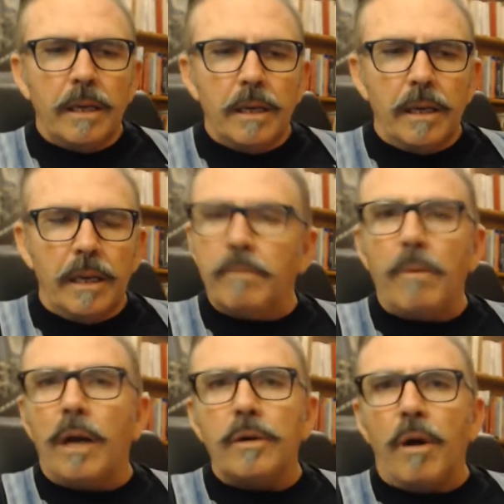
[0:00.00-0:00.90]
It
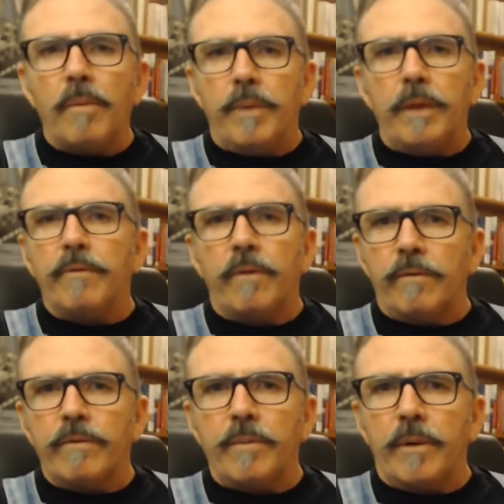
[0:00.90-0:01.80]
might not be for
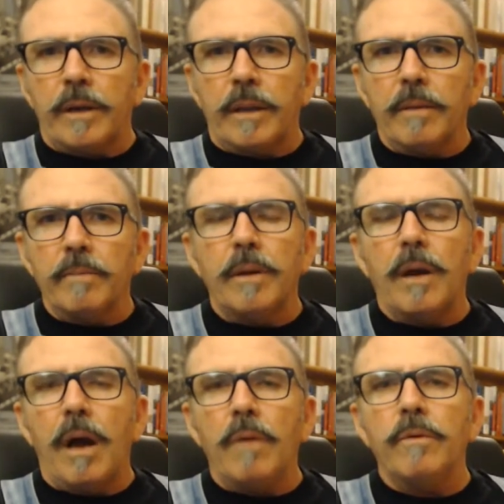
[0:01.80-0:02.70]
everybody, but
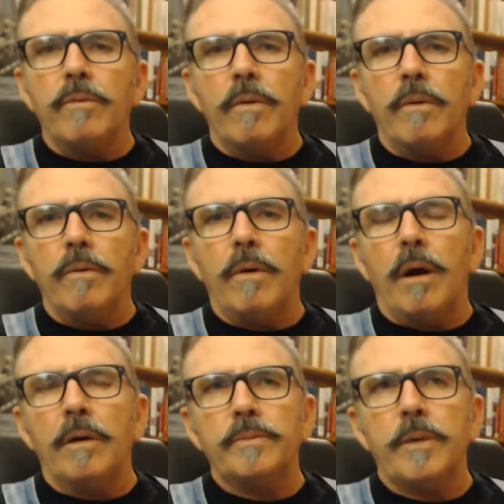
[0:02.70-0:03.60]

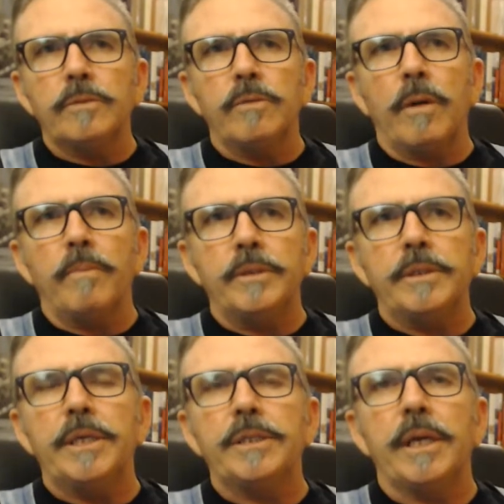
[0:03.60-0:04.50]
I suppose what I'm
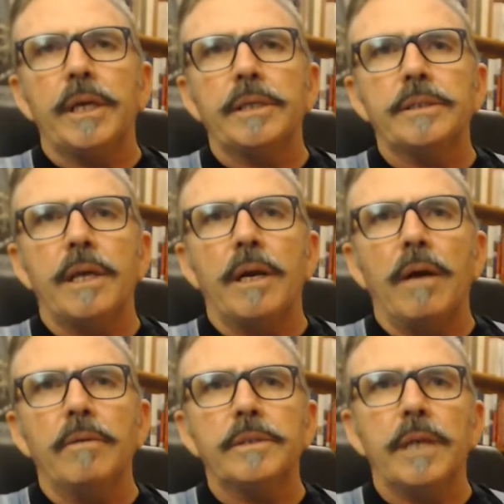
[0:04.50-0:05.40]
petitioning is that I
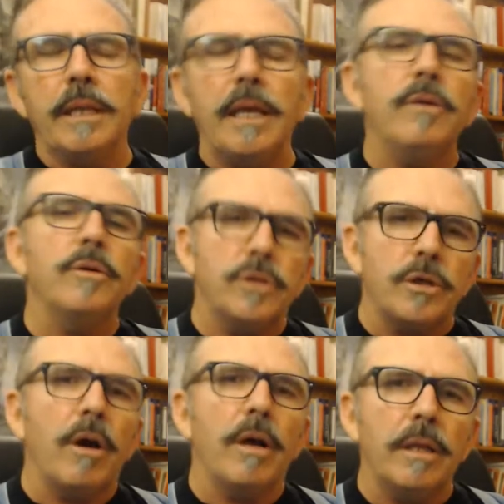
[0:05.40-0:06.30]
would say let your
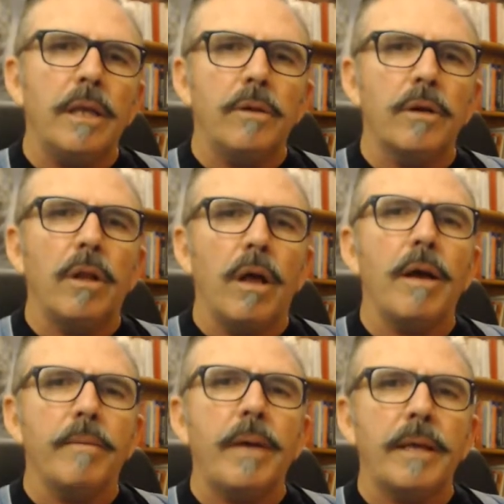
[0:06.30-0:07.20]

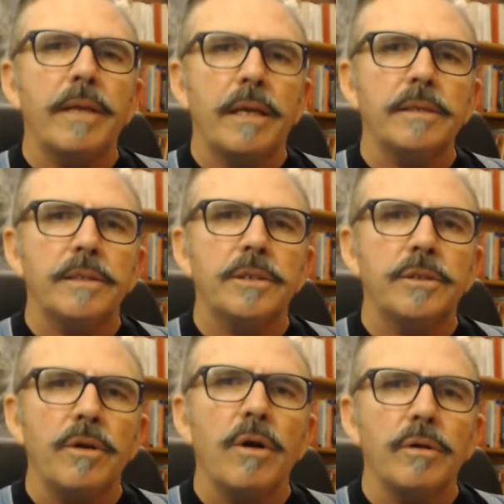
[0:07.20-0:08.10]
client make that decision,
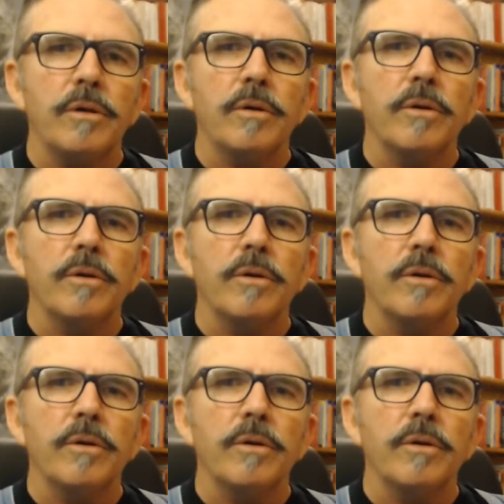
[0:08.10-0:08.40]
not you.